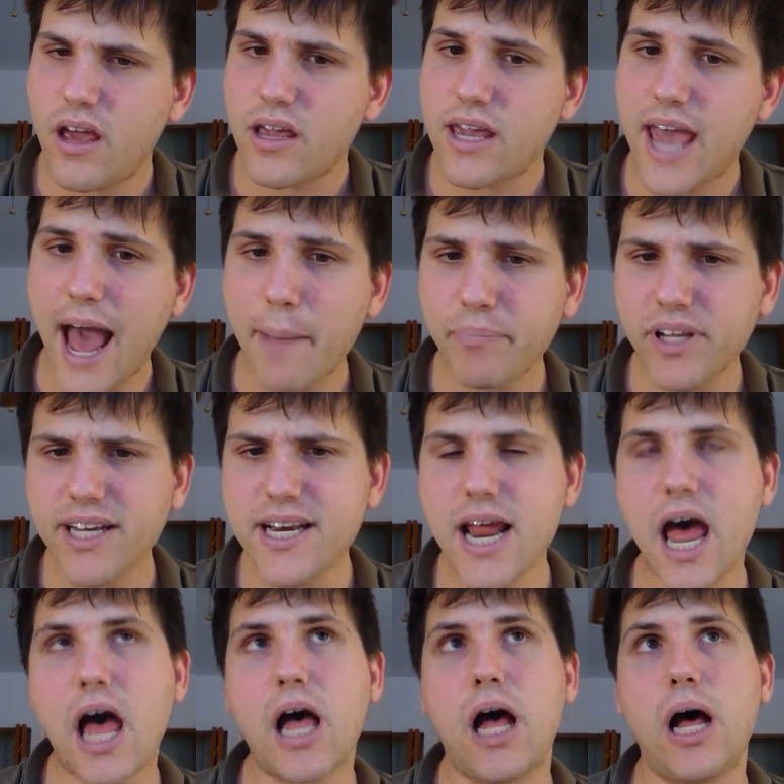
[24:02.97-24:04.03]
Kaplan,
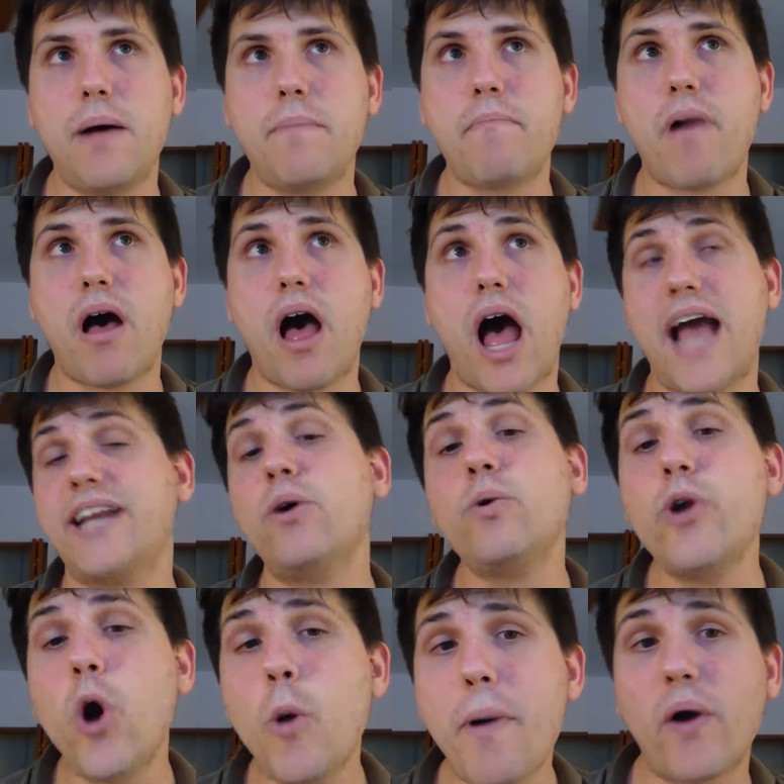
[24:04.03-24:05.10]
I don't
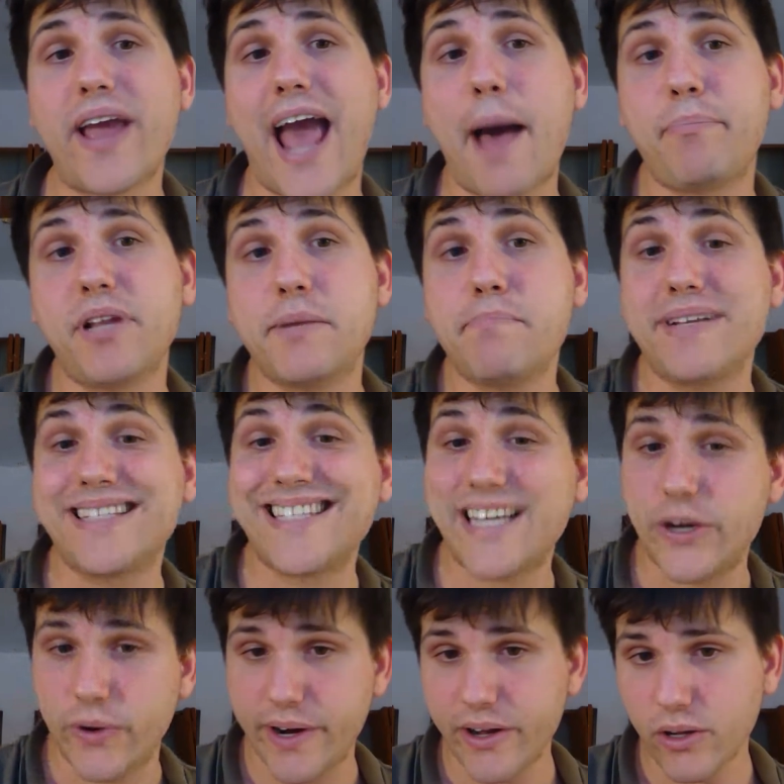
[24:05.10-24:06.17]
know about Kaplan
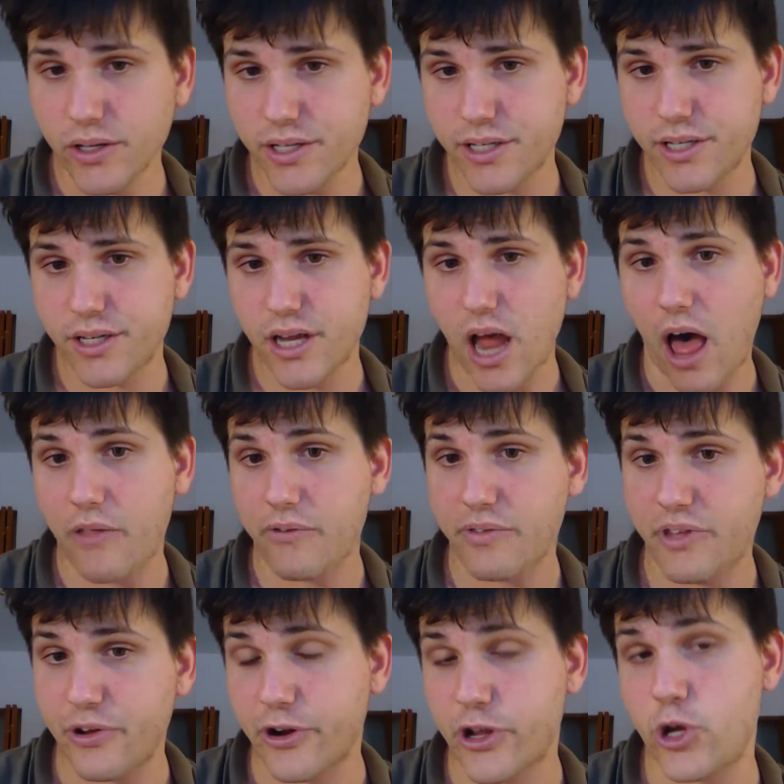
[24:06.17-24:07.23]
materials other than
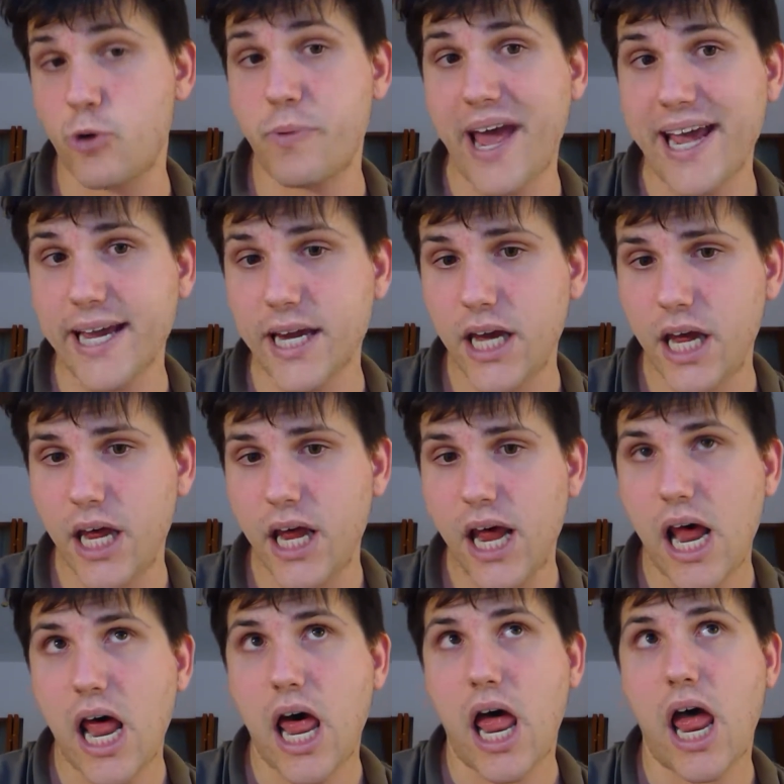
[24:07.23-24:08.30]
their QBank.
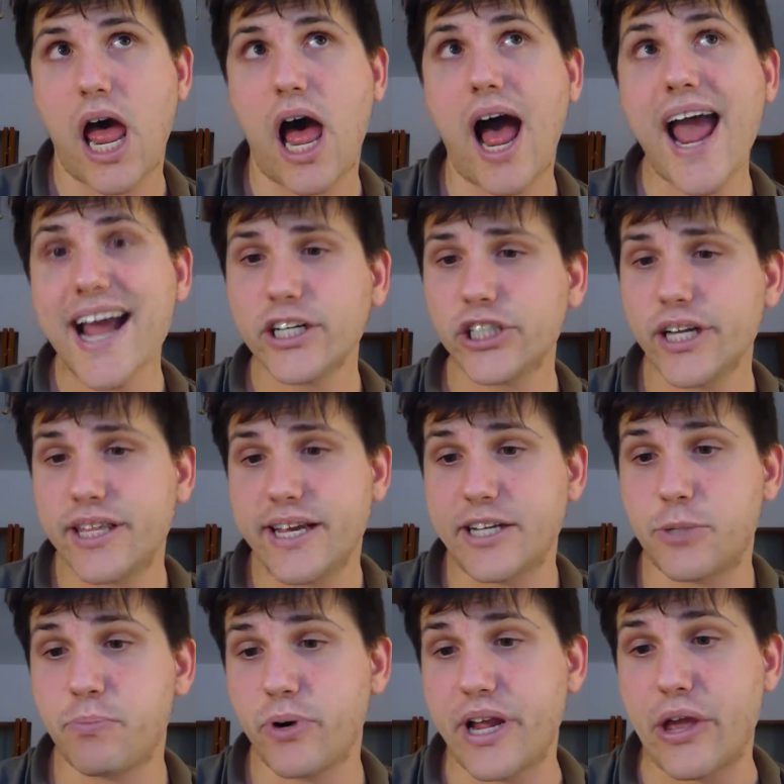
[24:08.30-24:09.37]
I actually think it's
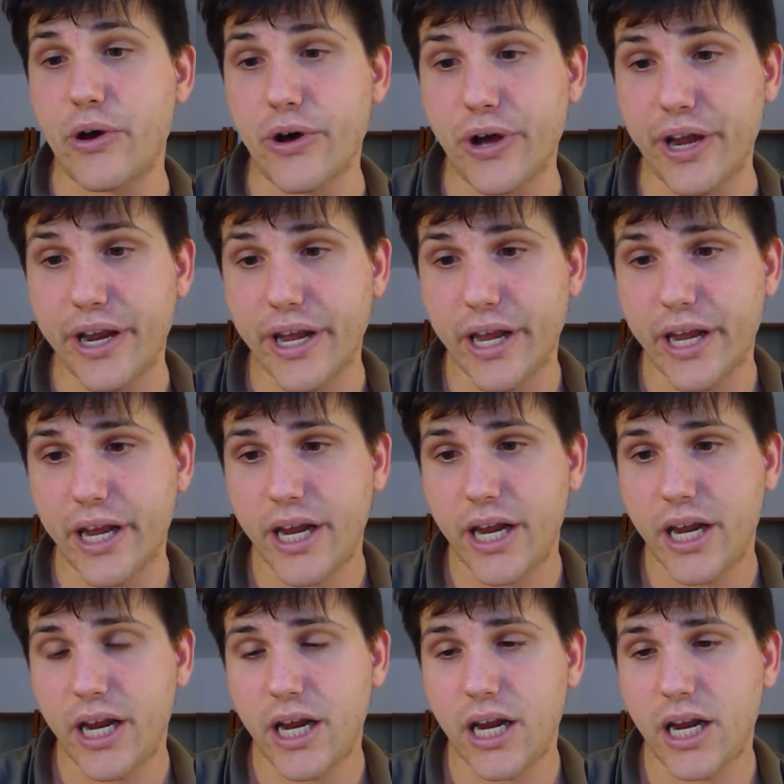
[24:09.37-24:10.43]
pretty good.
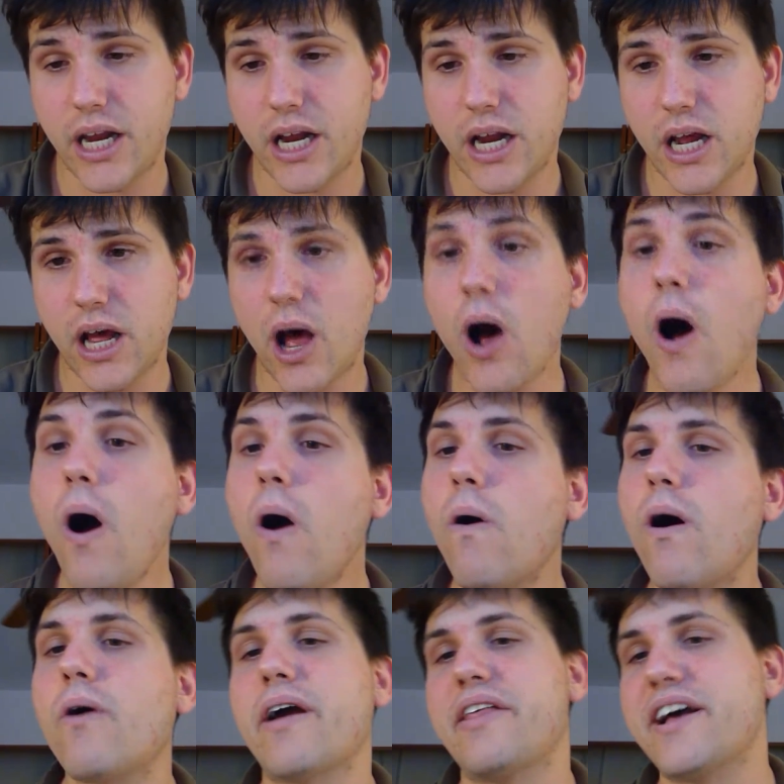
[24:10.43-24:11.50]
Oh,
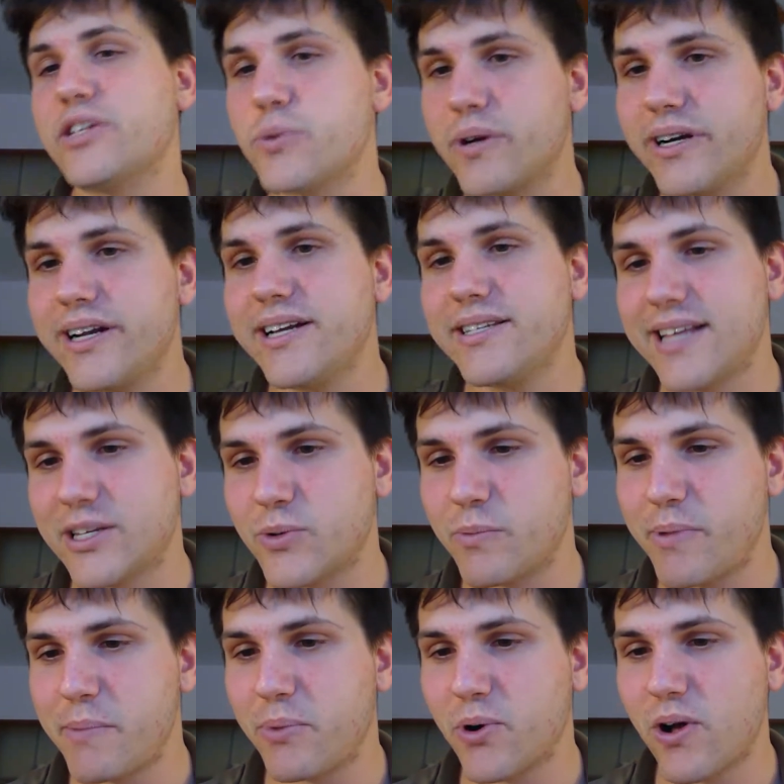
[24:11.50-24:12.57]
okay, that's what it is. That's what
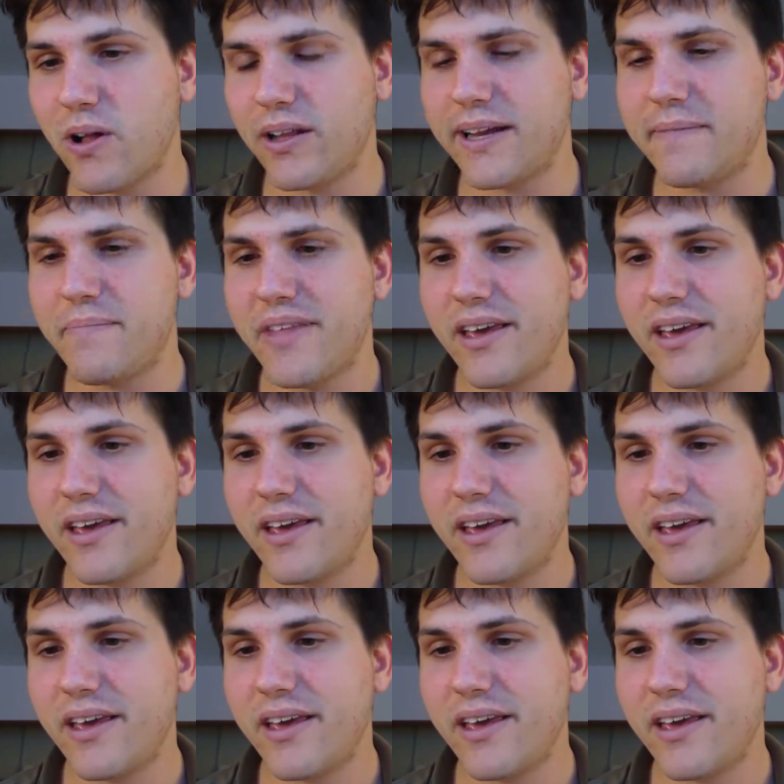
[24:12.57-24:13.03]
people call it.